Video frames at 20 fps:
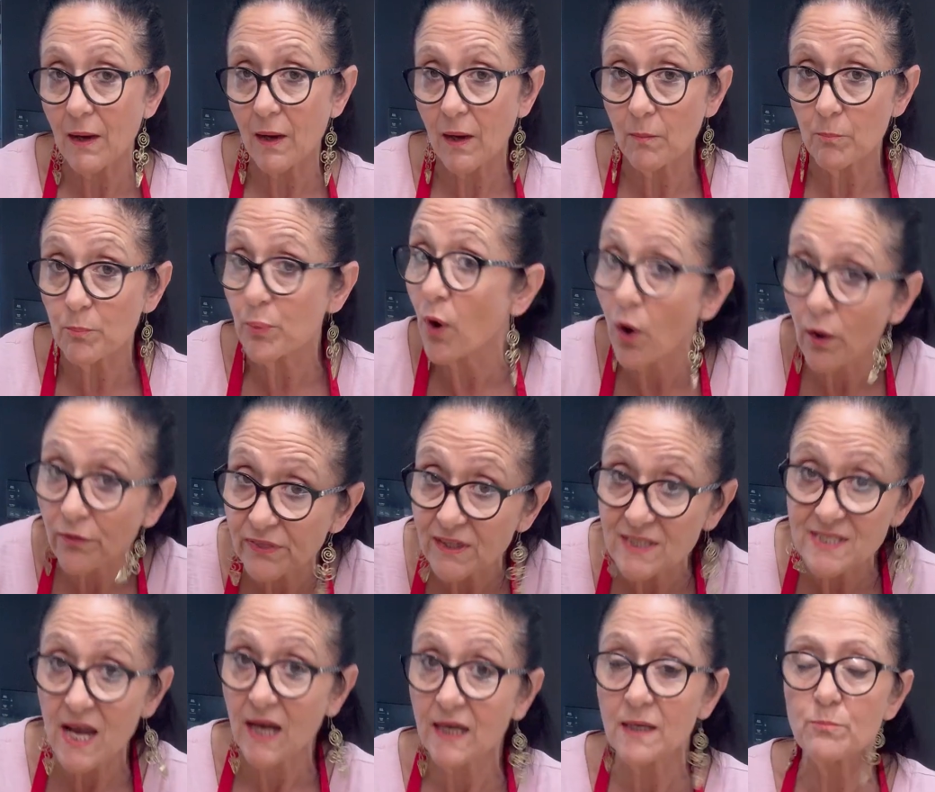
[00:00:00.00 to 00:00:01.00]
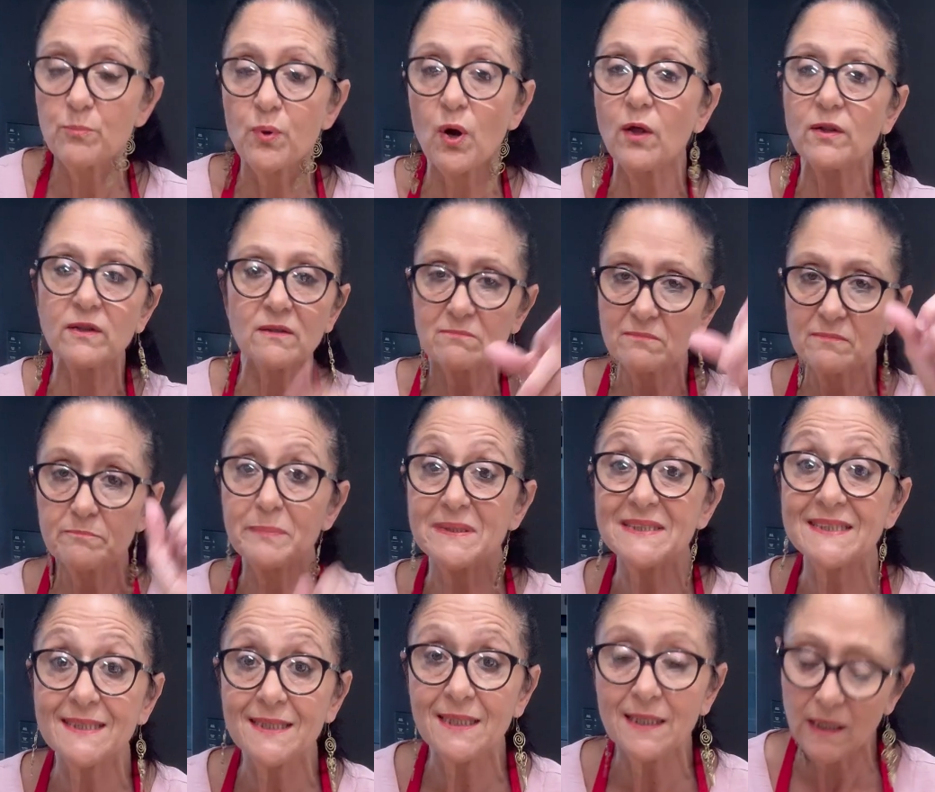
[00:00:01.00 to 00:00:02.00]
broth, Italian broth,
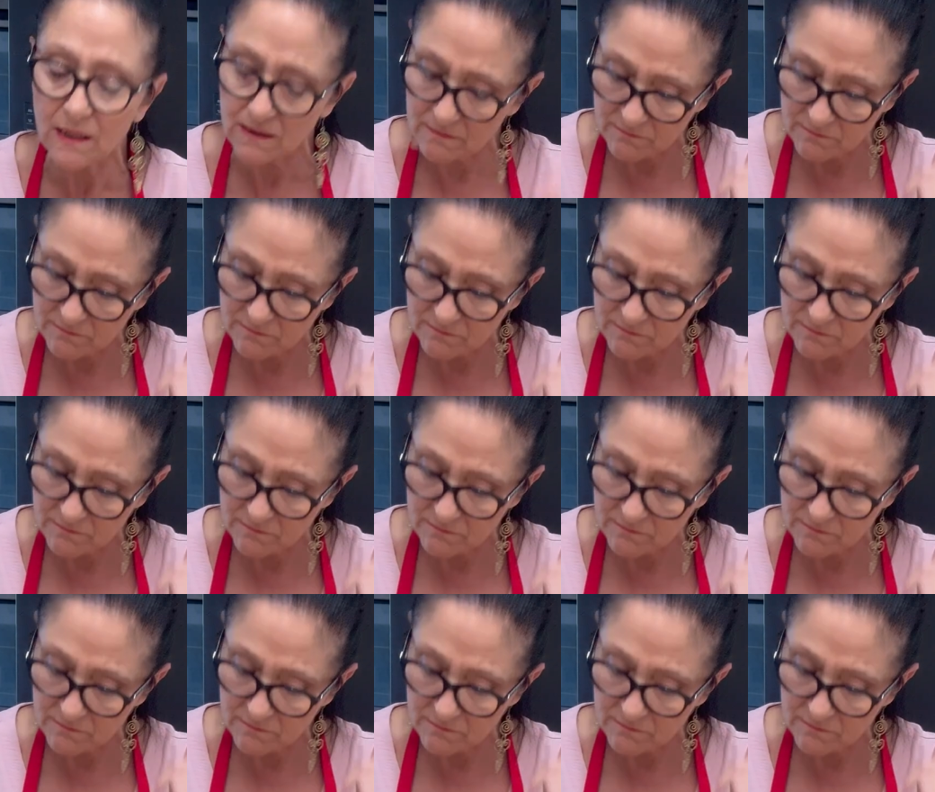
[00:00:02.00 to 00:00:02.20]
pastina,